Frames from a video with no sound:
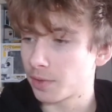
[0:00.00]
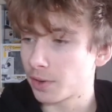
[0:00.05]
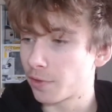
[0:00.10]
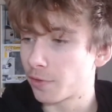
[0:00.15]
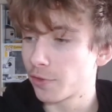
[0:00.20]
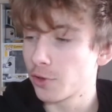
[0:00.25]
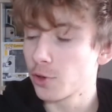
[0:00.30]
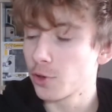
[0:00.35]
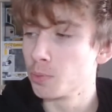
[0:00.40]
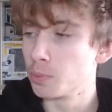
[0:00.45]

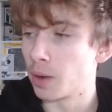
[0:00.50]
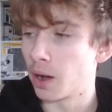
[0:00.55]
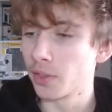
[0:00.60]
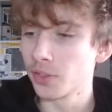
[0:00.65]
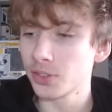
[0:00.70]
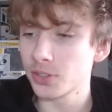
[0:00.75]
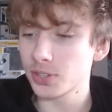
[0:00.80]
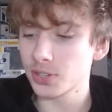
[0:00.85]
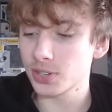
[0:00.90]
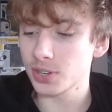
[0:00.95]
few
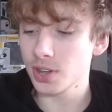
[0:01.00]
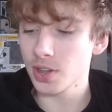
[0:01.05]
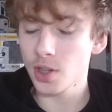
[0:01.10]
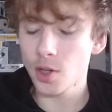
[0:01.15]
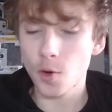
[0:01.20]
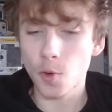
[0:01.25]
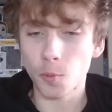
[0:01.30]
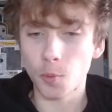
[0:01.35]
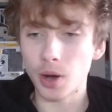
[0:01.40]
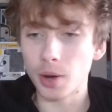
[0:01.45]
months,
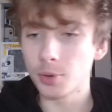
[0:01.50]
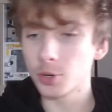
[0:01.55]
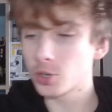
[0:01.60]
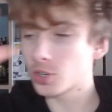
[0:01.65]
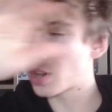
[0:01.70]
where we just